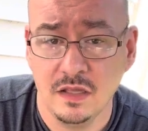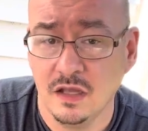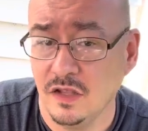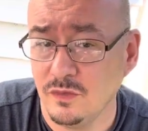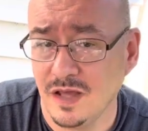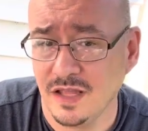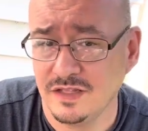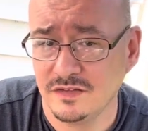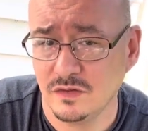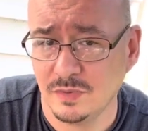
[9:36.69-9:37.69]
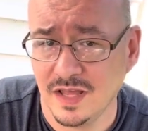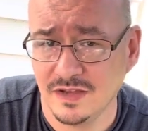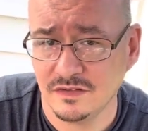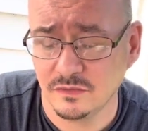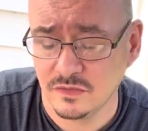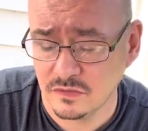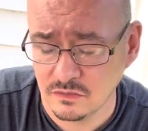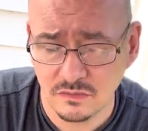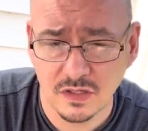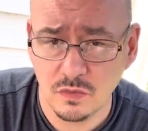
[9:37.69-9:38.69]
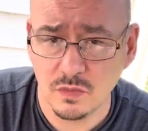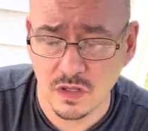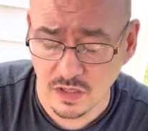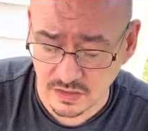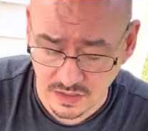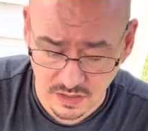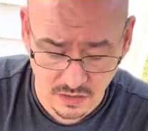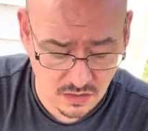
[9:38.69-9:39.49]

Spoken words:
That's why I like these little plastic ones. They do well like that.